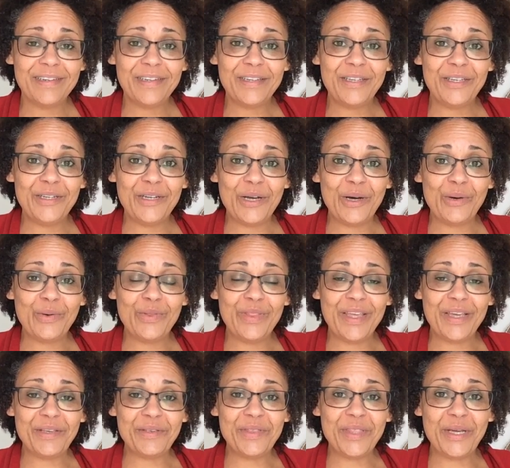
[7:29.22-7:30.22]
You know,
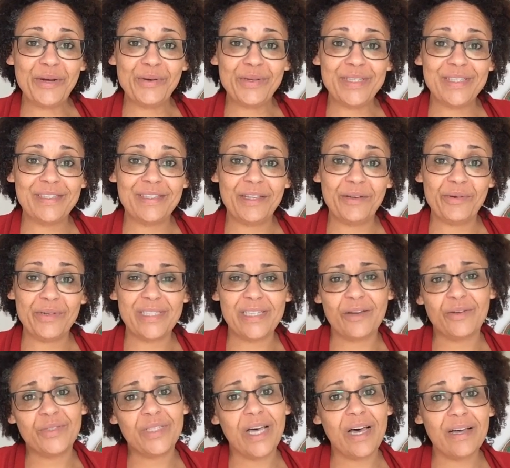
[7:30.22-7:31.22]
there is
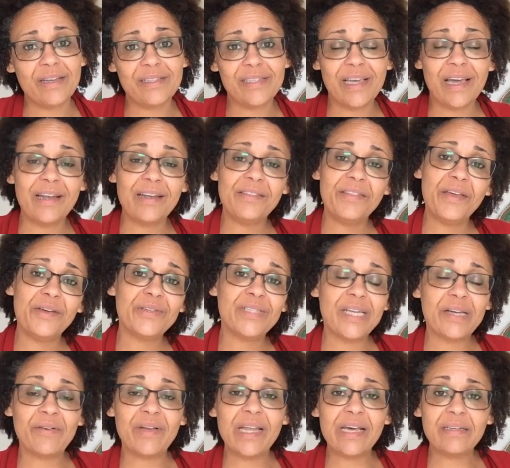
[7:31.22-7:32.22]
our dark side and there is
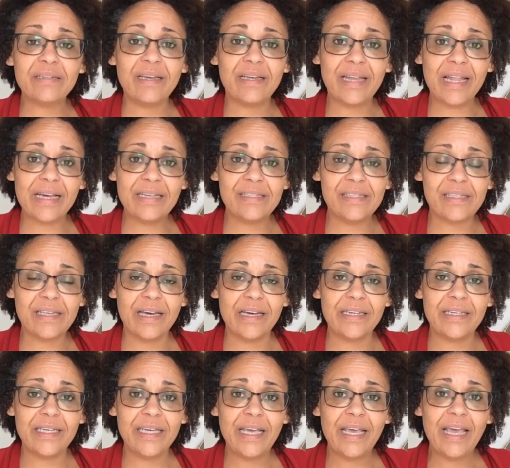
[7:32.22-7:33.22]
our light
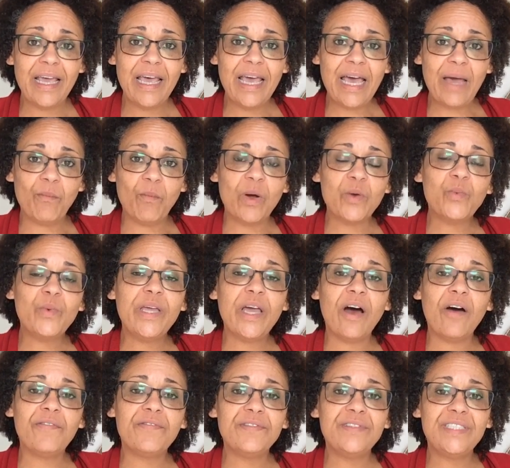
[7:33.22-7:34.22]
side. And what we
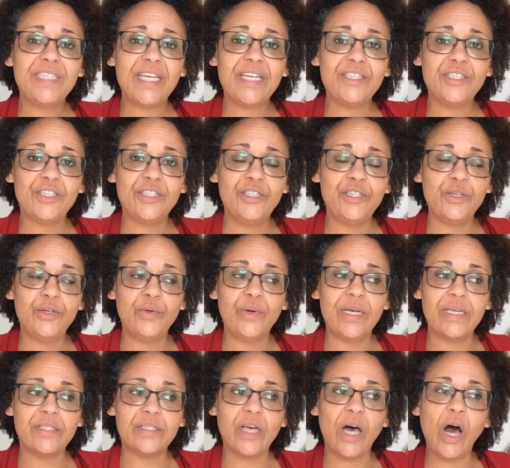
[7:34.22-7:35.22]
often tend to do
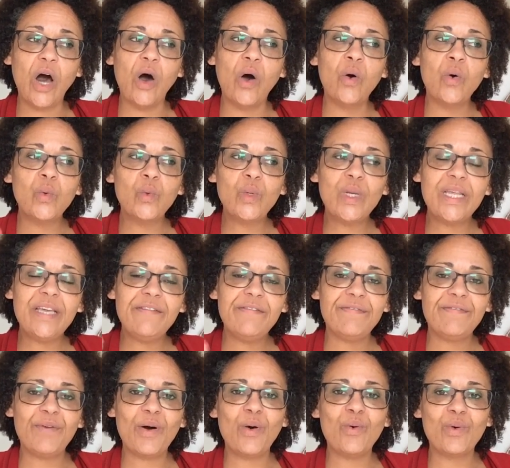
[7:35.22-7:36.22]
is only
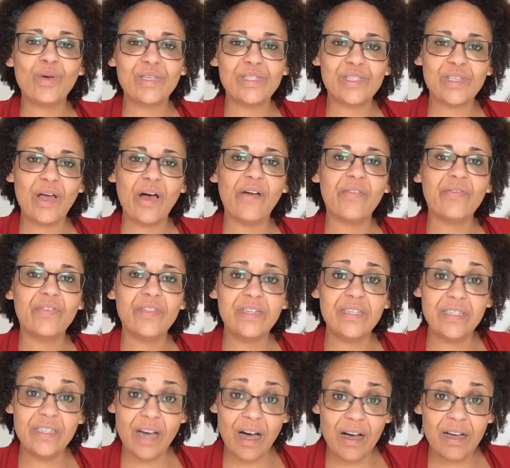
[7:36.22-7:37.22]
focus on the
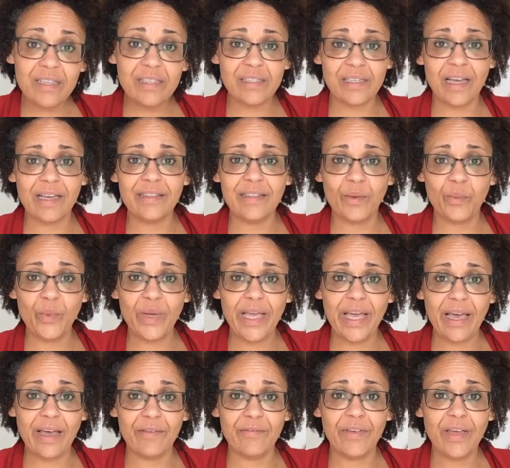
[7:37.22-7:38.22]
dark side that we
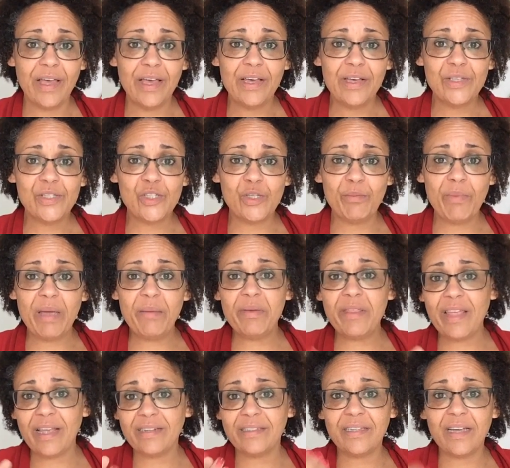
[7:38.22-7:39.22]
have. So maybe
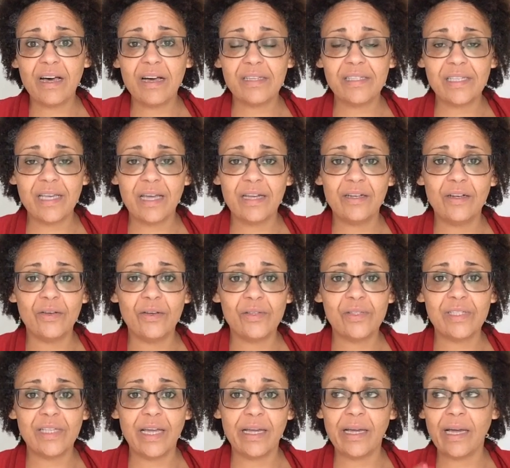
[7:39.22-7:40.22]
that dark side
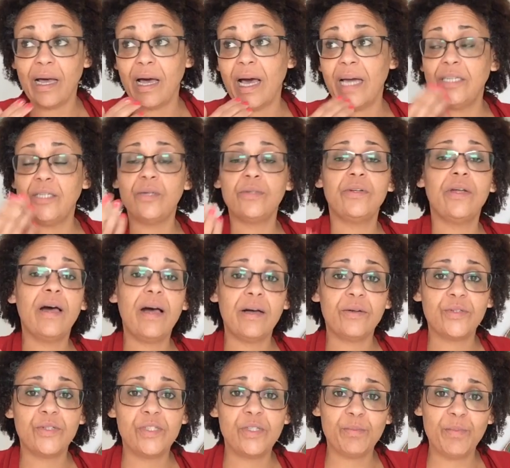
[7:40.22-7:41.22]
looks like, I don't know how
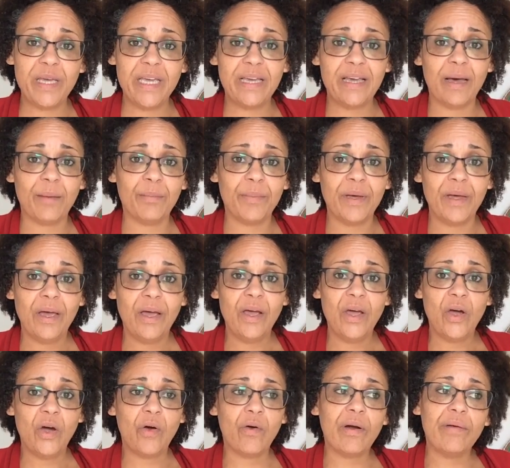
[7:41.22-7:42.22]
to speak up,
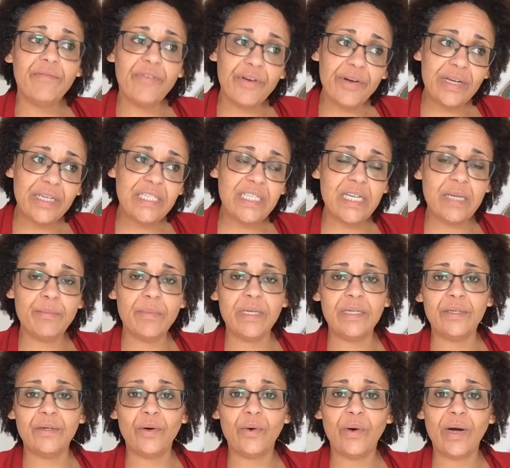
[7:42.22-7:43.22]
or I'm very
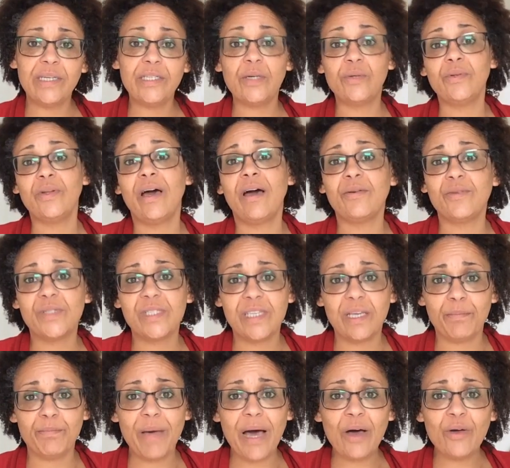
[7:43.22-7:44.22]
timid, or I don't know how to
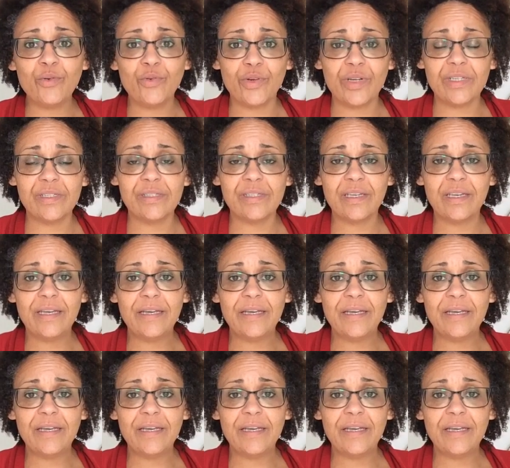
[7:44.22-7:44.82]
set boundaries.